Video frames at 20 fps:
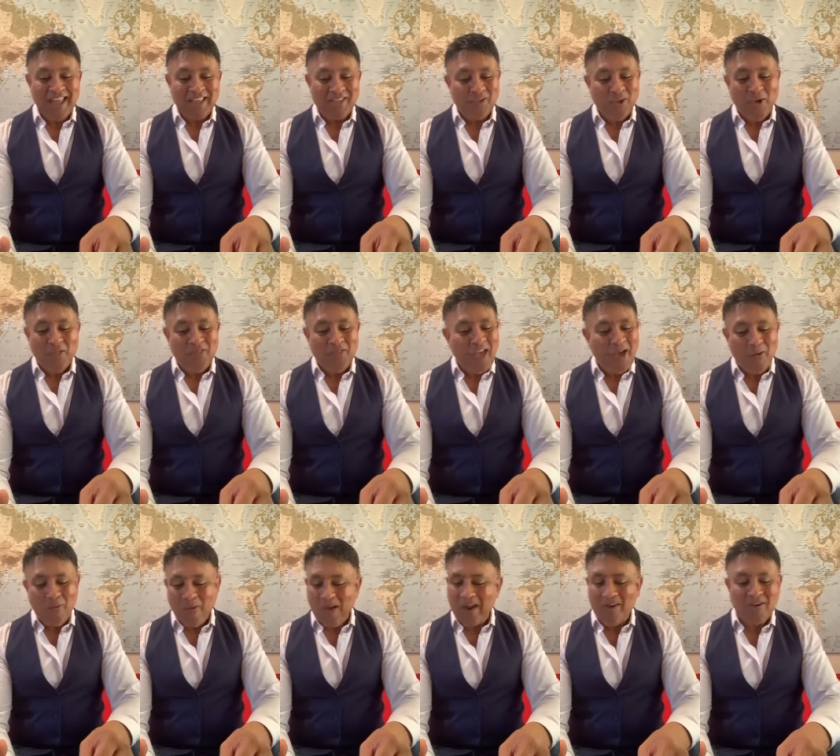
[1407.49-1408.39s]
Not
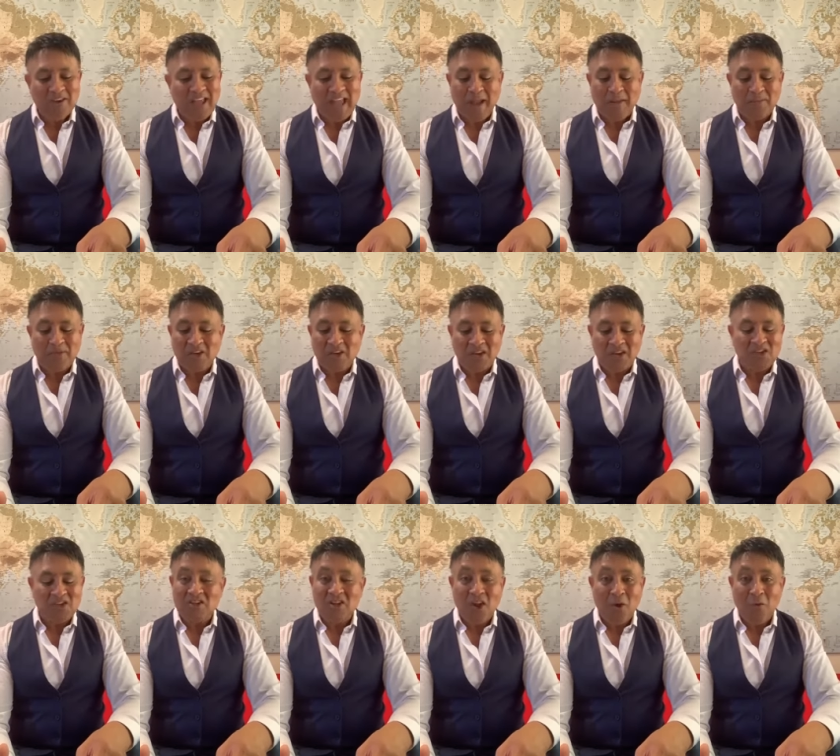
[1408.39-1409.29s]
that we're a game
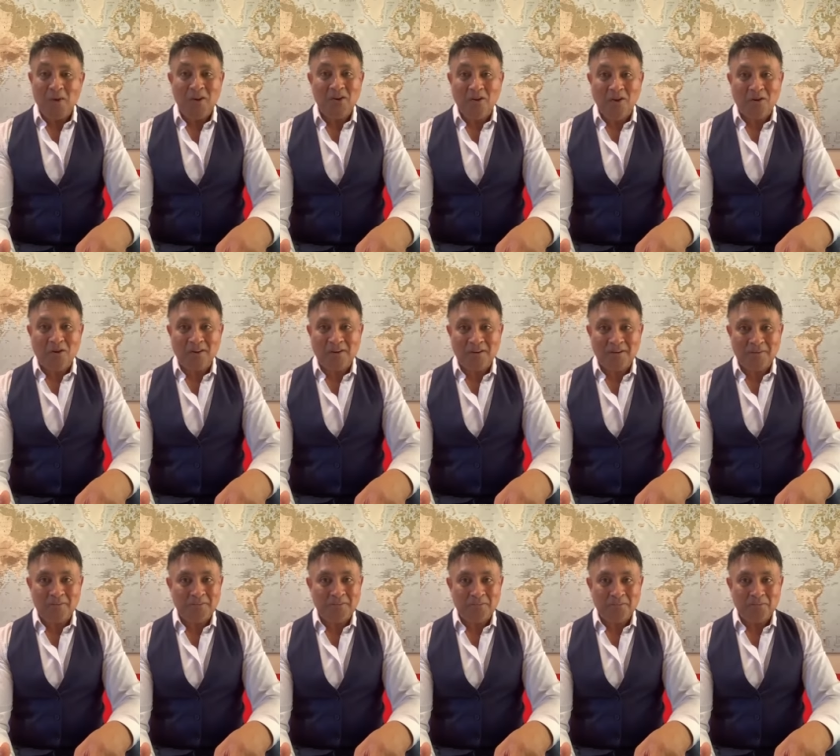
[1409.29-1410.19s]
changer. No, we're not.
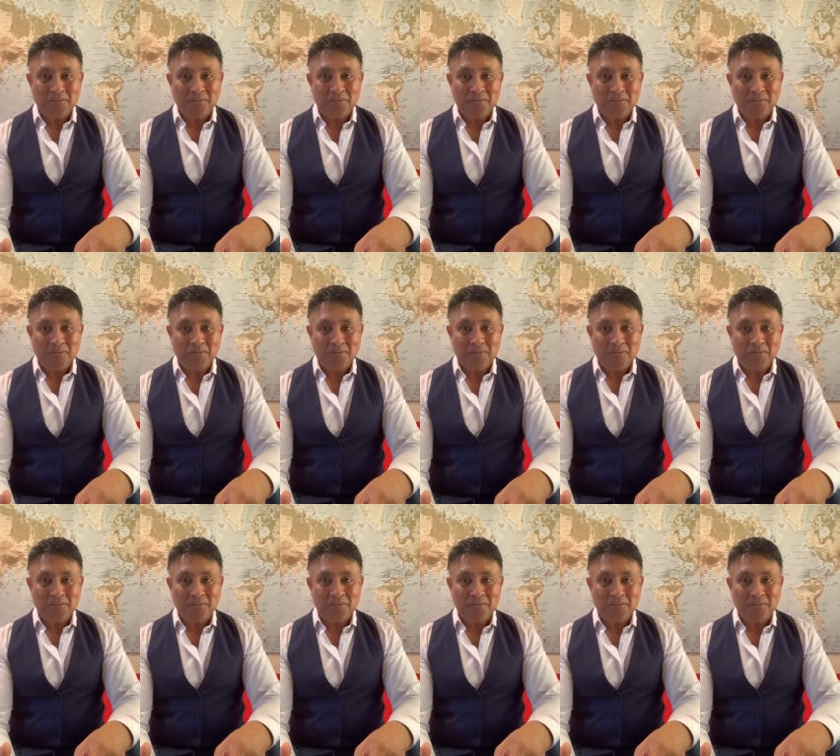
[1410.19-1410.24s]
